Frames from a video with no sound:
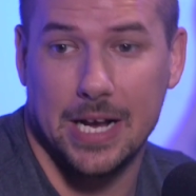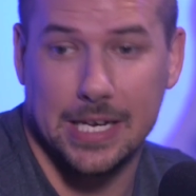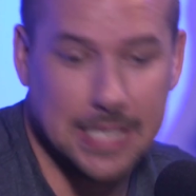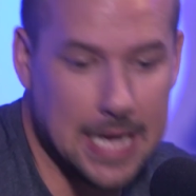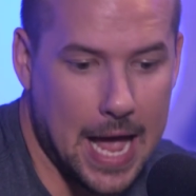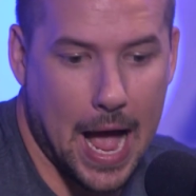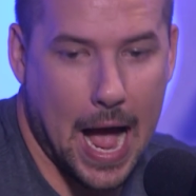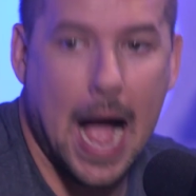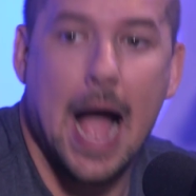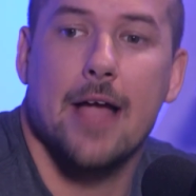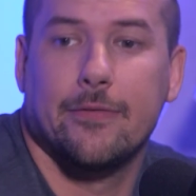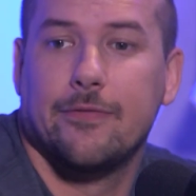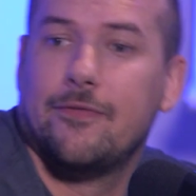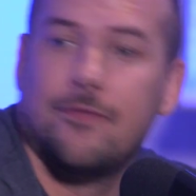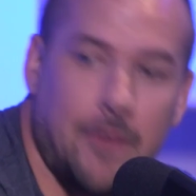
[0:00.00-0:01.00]
because
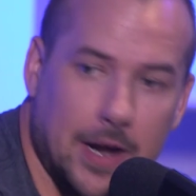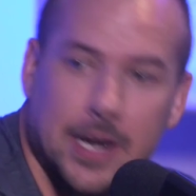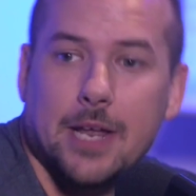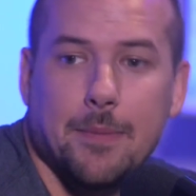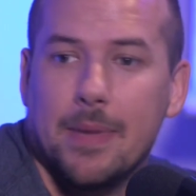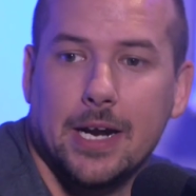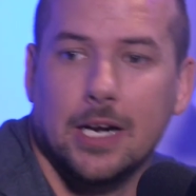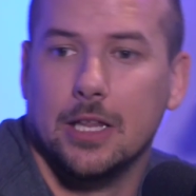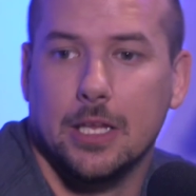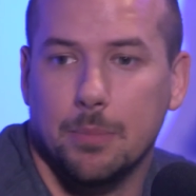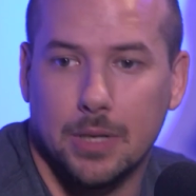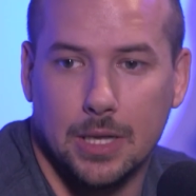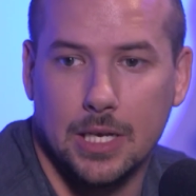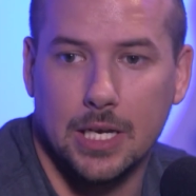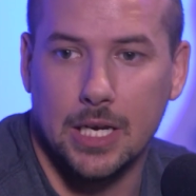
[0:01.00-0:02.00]
I fundamentally
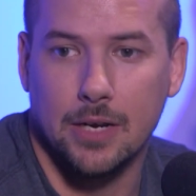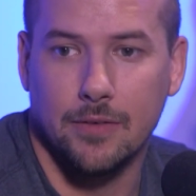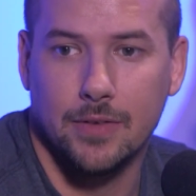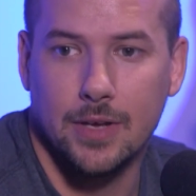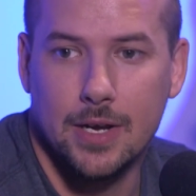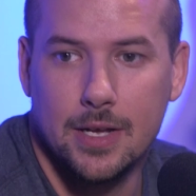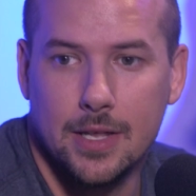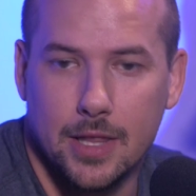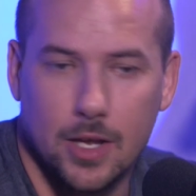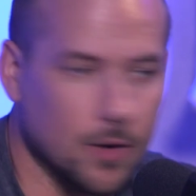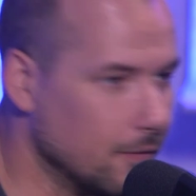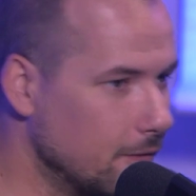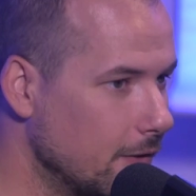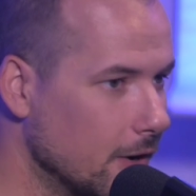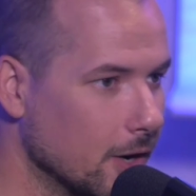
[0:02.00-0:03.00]
believe
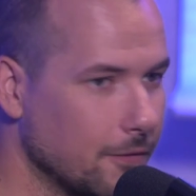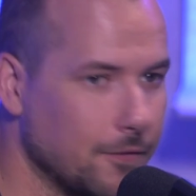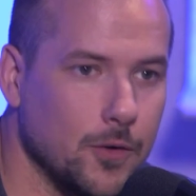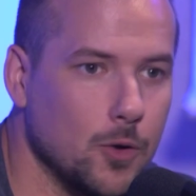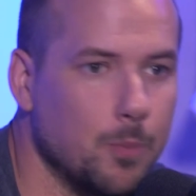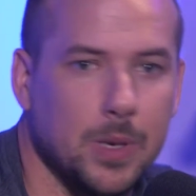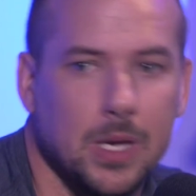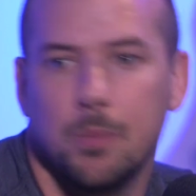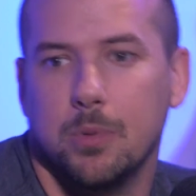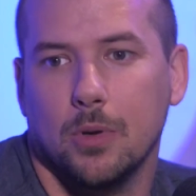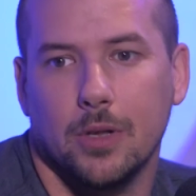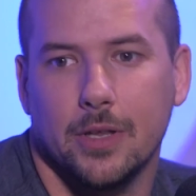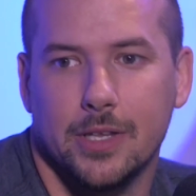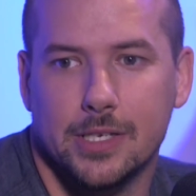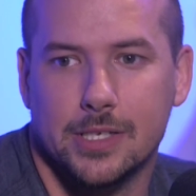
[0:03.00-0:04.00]
there are very few
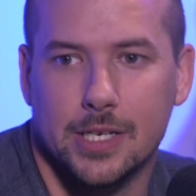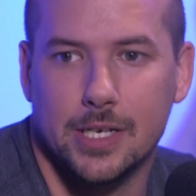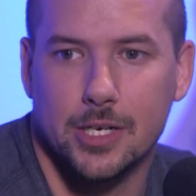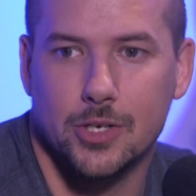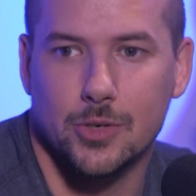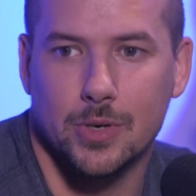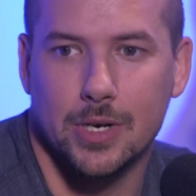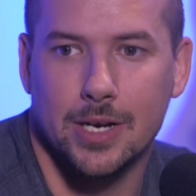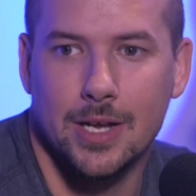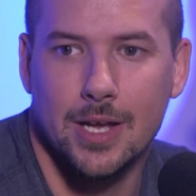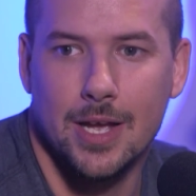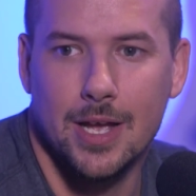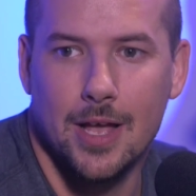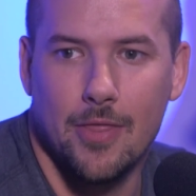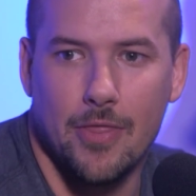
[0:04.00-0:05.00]
people in this industry
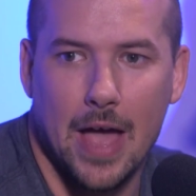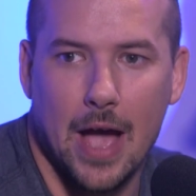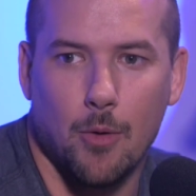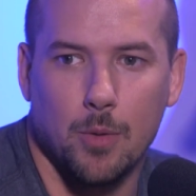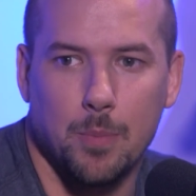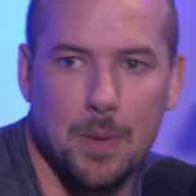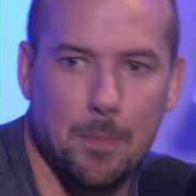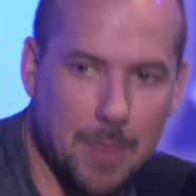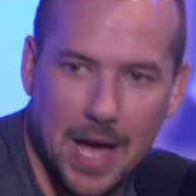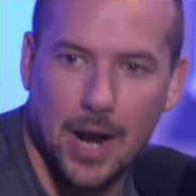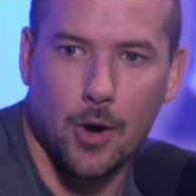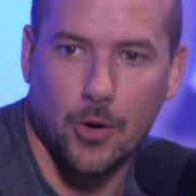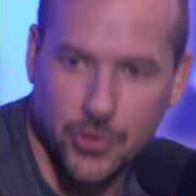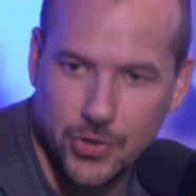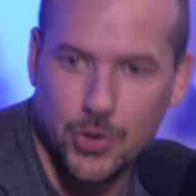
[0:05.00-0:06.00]
that would yes. be
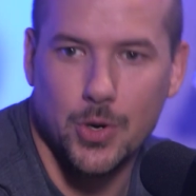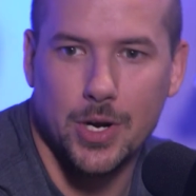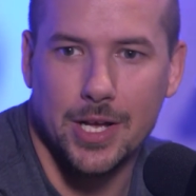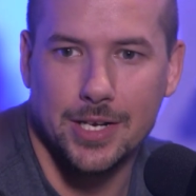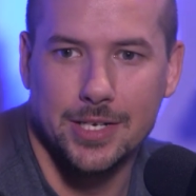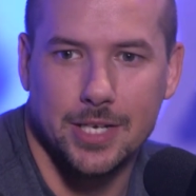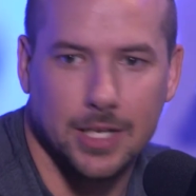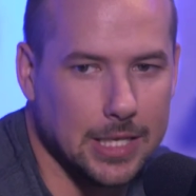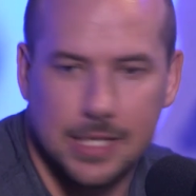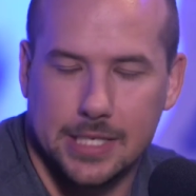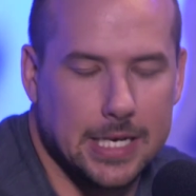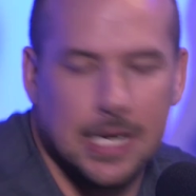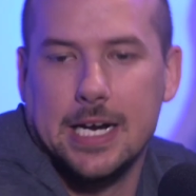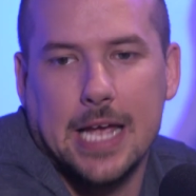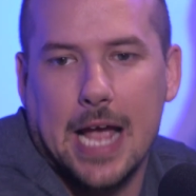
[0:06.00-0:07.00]
better suited to
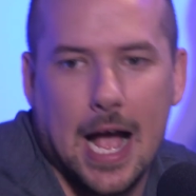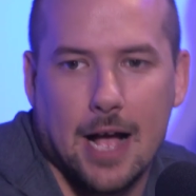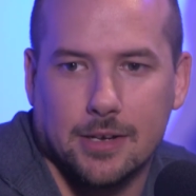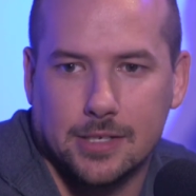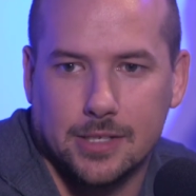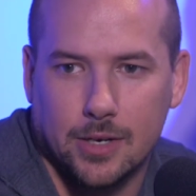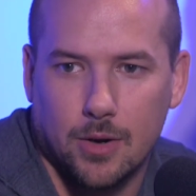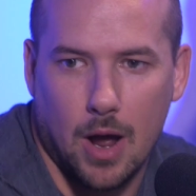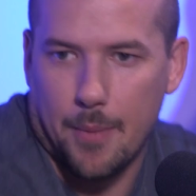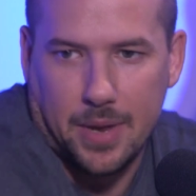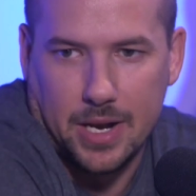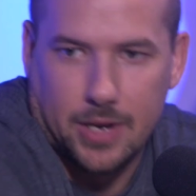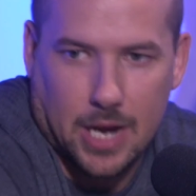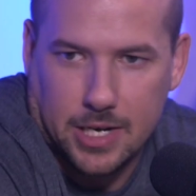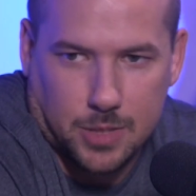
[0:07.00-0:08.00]
list any house I
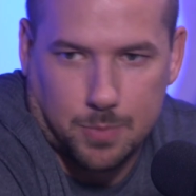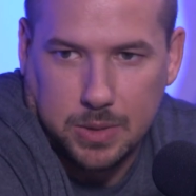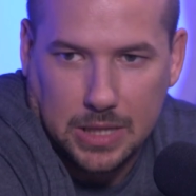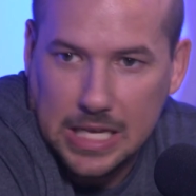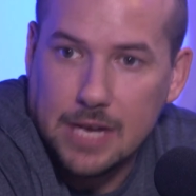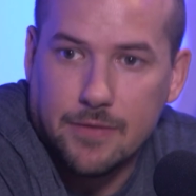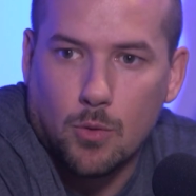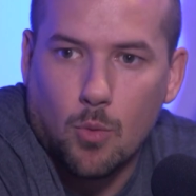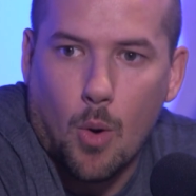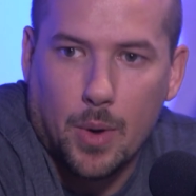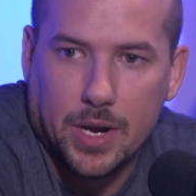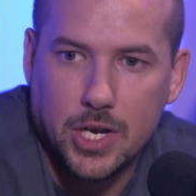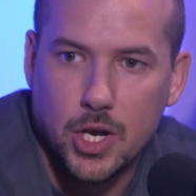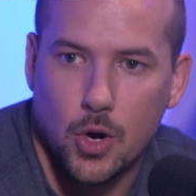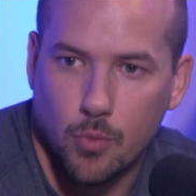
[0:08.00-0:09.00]
mean, I just believe in what
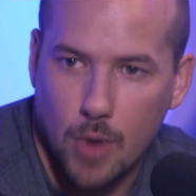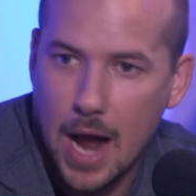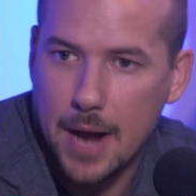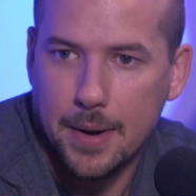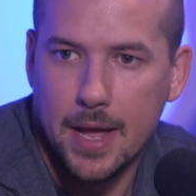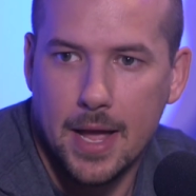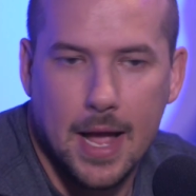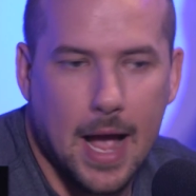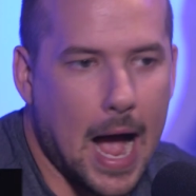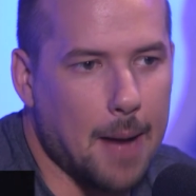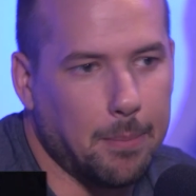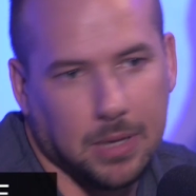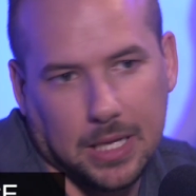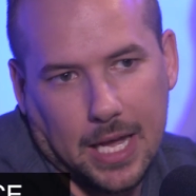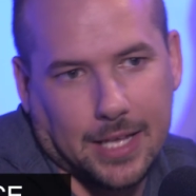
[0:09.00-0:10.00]
we do, right? Way, right?
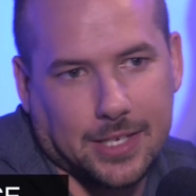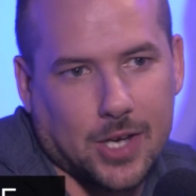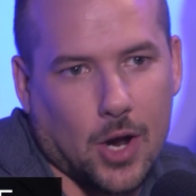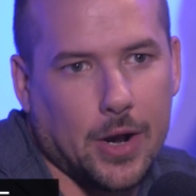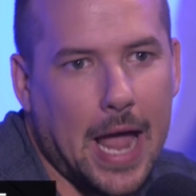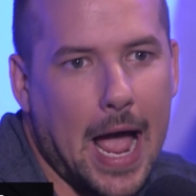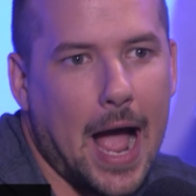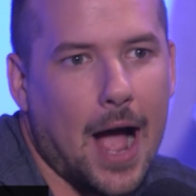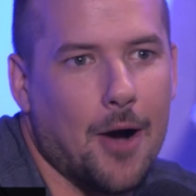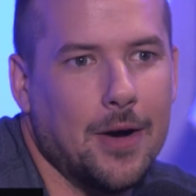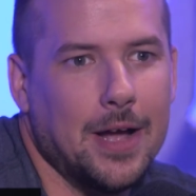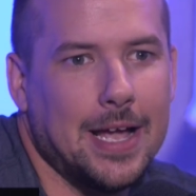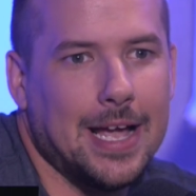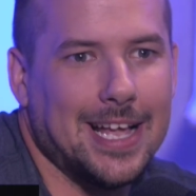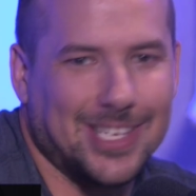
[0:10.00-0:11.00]
I believe, and yeah. so
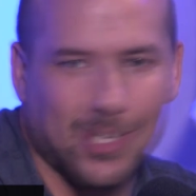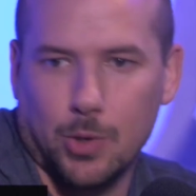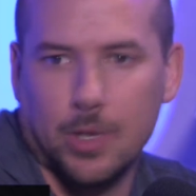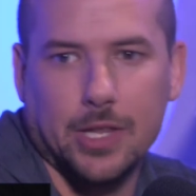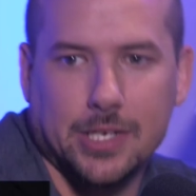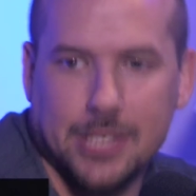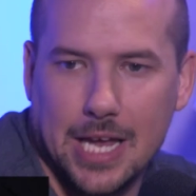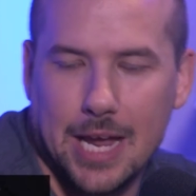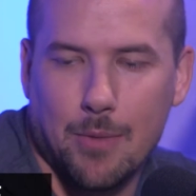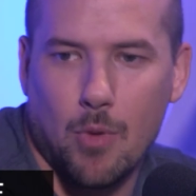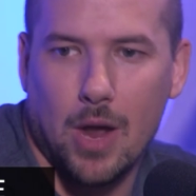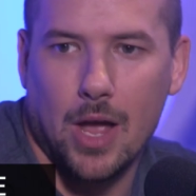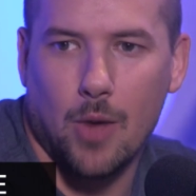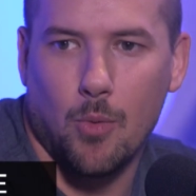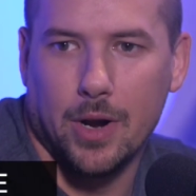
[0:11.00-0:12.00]
now it's sort of the same
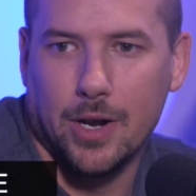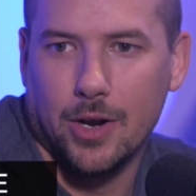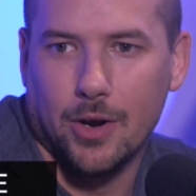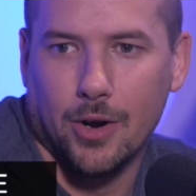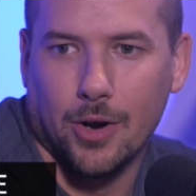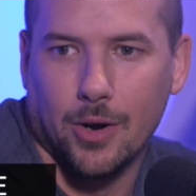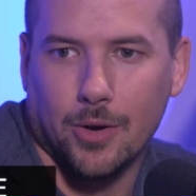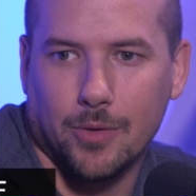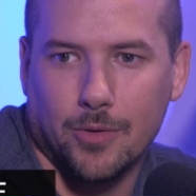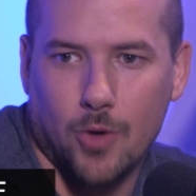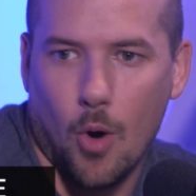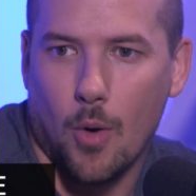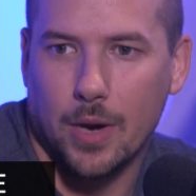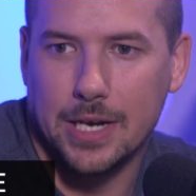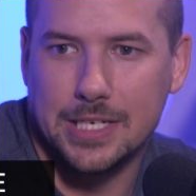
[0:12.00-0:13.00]
way when you're
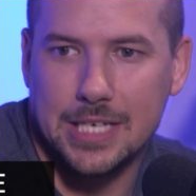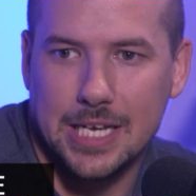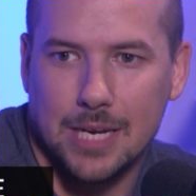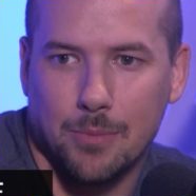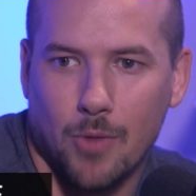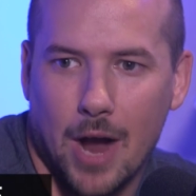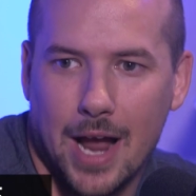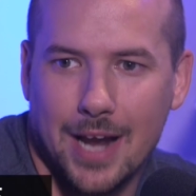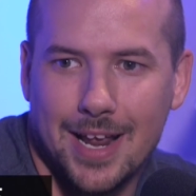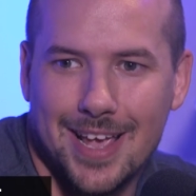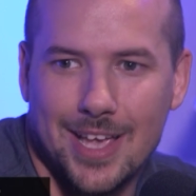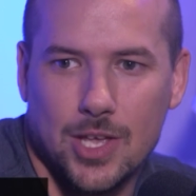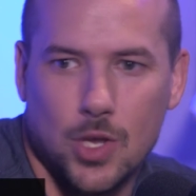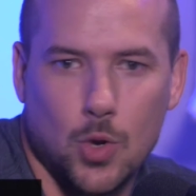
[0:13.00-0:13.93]
growing a team, right?